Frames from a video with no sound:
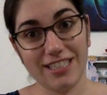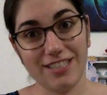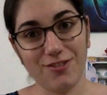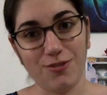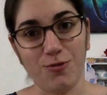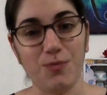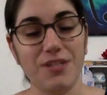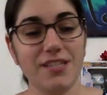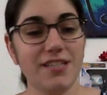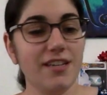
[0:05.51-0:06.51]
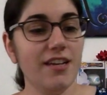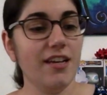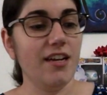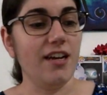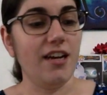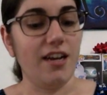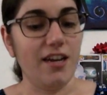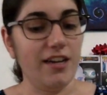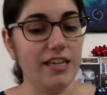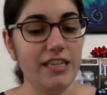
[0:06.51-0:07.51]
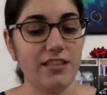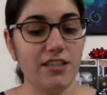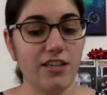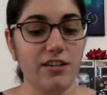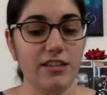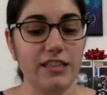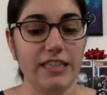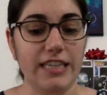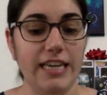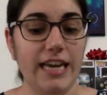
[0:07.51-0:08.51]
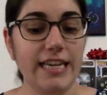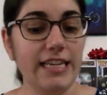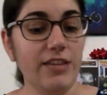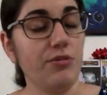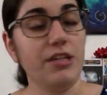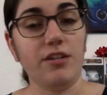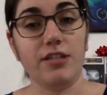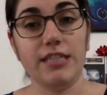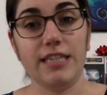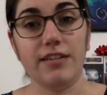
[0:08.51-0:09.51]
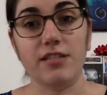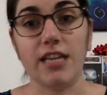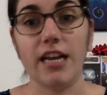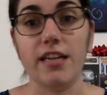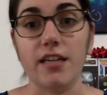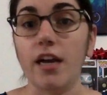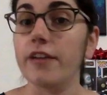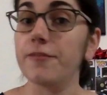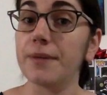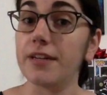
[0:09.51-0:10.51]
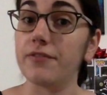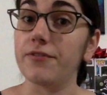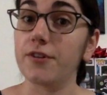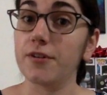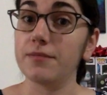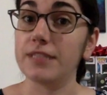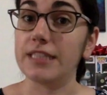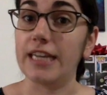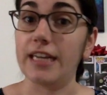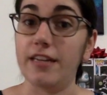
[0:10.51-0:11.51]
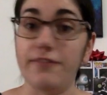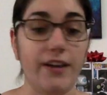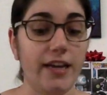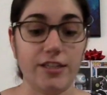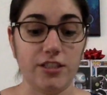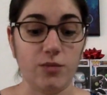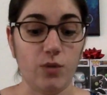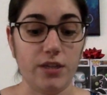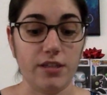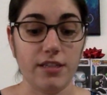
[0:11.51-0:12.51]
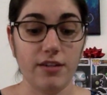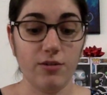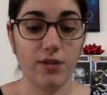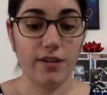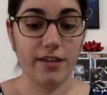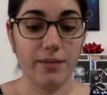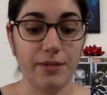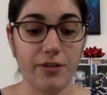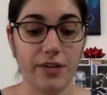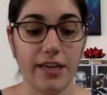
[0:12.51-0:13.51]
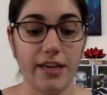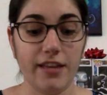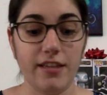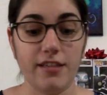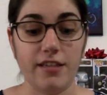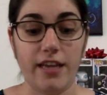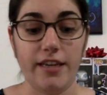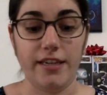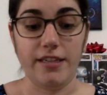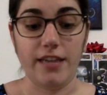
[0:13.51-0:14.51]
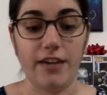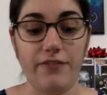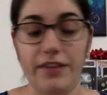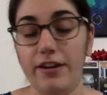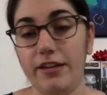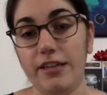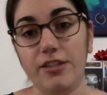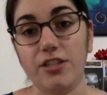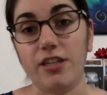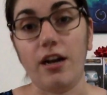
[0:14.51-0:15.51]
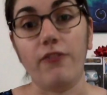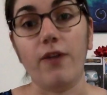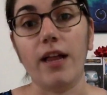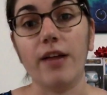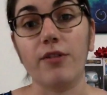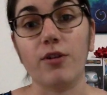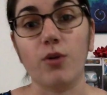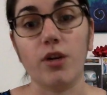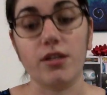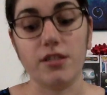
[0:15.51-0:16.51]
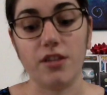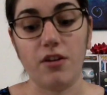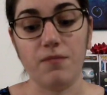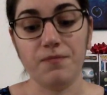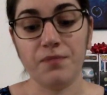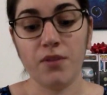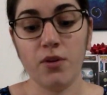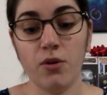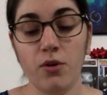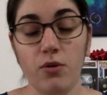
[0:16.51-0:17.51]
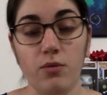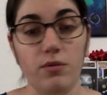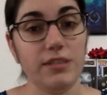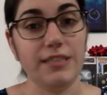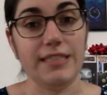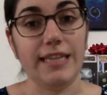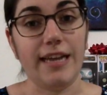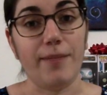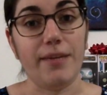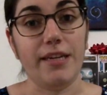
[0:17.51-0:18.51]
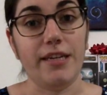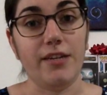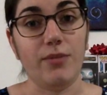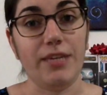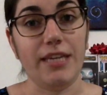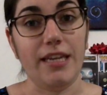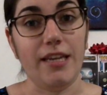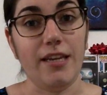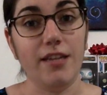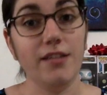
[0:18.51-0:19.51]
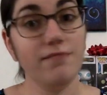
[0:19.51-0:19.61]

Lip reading: Cubes. It is currently 93 degrees outside, and I have been informed that if I actually want the sound quality to be okay on this, I need to have the air conditioning off while I record. So we'll see how many we get in